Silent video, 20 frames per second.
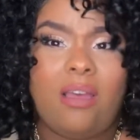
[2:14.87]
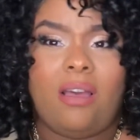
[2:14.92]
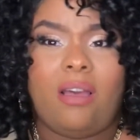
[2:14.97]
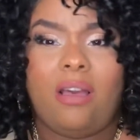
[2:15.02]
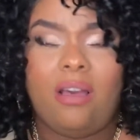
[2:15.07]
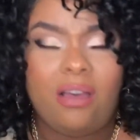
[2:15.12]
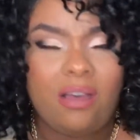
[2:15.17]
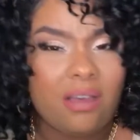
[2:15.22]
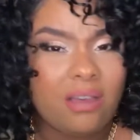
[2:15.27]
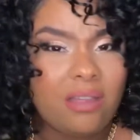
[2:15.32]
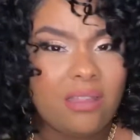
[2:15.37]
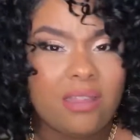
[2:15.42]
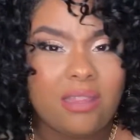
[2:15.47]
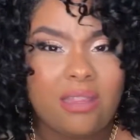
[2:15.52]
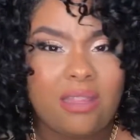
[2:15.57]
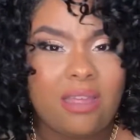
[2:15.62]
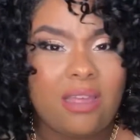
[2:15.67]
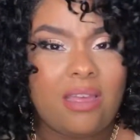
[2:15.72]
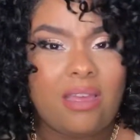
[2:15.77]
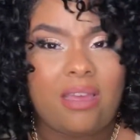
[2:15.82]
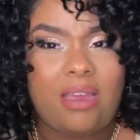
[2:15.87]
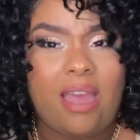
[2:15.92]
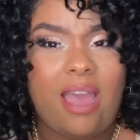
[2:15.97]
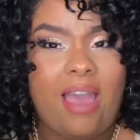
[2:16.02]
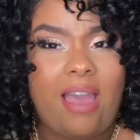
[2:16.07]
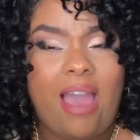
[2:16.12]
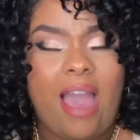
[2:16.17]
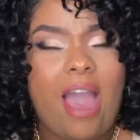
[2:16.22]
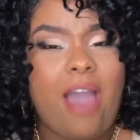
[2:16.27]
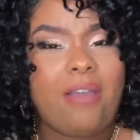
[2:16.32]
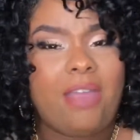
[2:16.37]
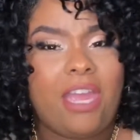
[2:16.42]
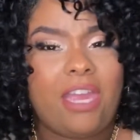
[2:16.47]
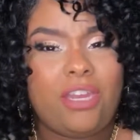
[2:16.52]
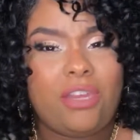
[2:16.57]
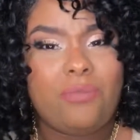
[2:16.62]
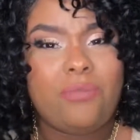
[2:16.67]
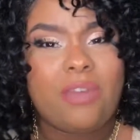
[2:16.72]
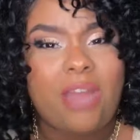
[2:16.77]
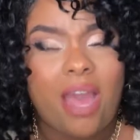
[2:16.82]
oh, how can
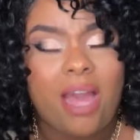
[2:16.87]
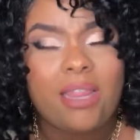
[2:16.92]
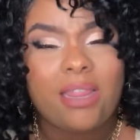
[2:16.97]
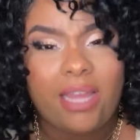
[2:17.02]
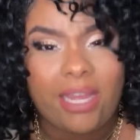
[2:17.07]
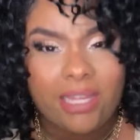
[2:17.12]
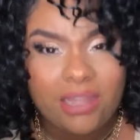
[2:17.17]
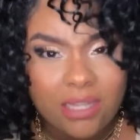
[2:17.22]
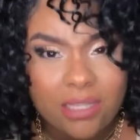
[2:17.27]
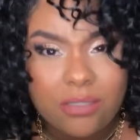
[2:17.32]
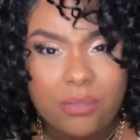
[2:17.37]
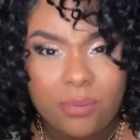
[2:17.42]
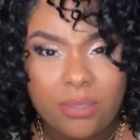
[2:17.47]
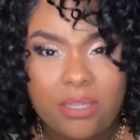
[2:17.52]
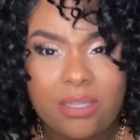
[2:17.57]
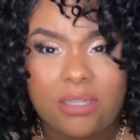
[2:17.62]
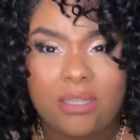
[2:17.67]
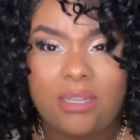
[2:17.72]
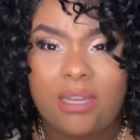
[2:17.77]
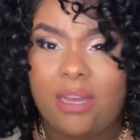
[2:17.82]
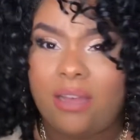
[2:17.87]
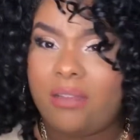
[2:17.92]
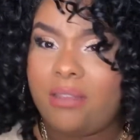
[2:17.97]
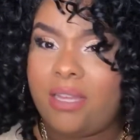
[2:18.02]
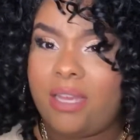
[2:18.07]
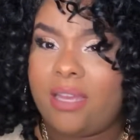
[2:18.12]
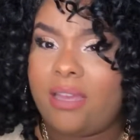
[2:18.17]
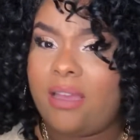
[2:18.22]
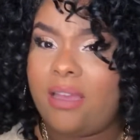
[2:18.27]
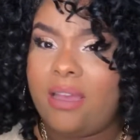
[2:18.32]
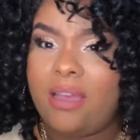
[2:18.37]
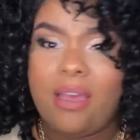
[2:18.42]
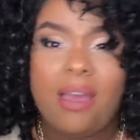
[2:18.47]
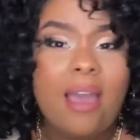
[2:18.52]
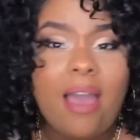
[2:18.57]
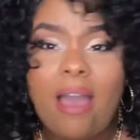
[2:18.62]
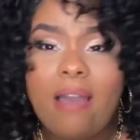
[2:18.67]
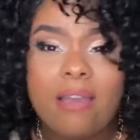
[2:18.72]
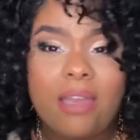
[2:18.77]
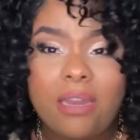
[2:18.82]
you not like this wig?
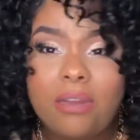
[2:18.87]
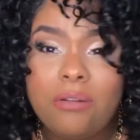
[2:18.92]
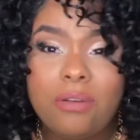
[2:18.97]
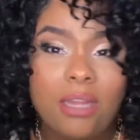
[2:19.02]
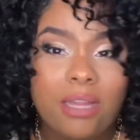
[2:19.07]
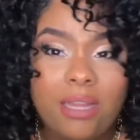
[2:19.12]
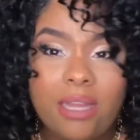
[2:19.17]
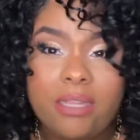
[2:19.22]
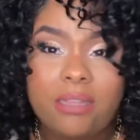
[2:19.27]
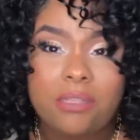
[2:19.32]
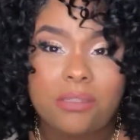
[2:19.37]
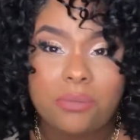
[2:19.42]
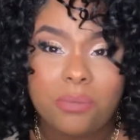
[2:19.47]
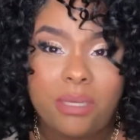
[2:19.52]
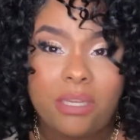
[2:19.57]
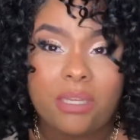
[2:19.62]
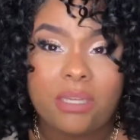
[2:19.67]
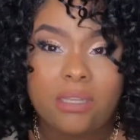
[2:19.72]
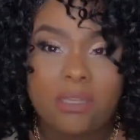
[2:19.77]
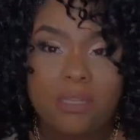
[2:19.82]
How can you not like this wig?